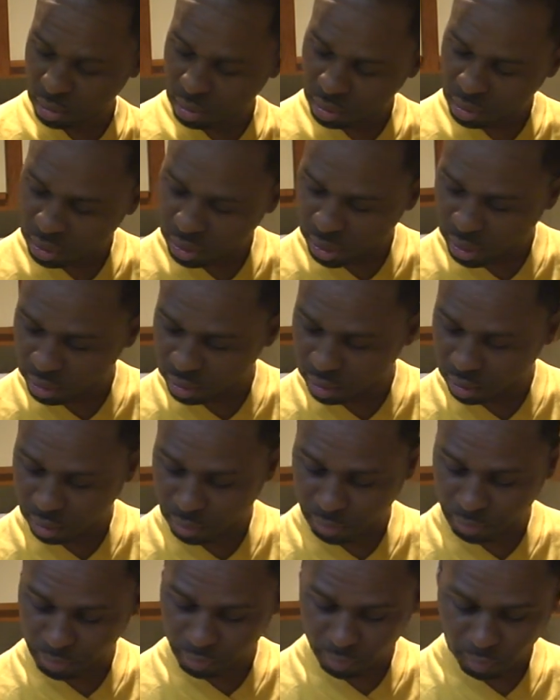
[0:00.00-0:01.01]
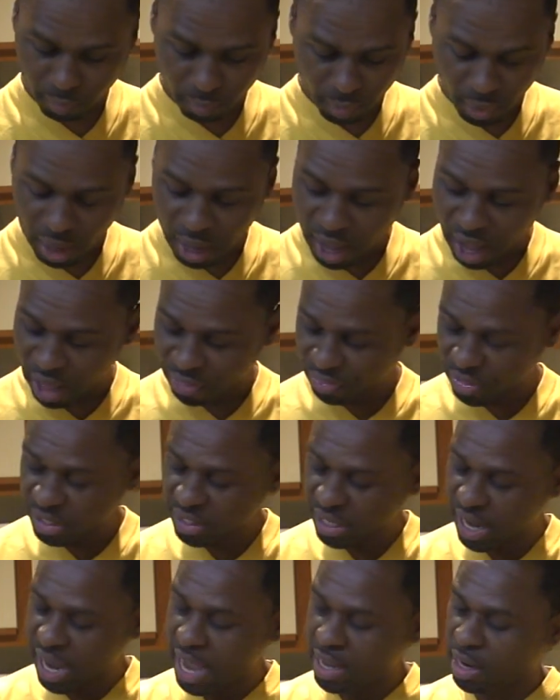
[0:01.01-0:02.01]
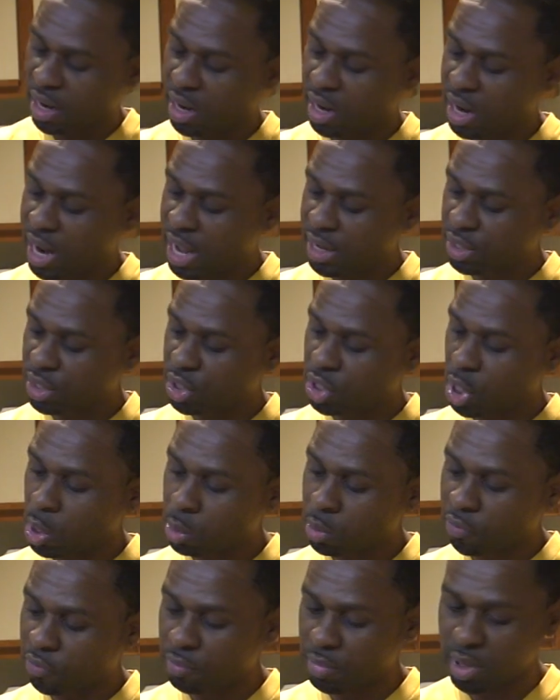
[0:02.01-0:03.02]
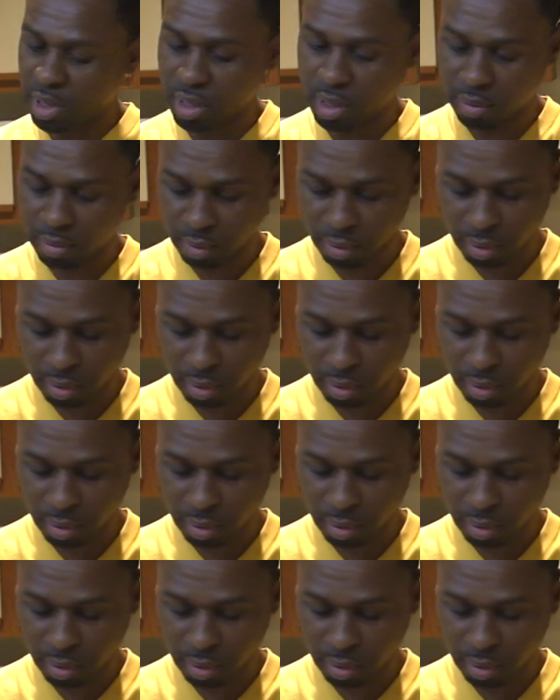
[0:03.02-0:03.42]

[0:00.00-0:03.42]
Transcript: And, I think that had a lot to do with me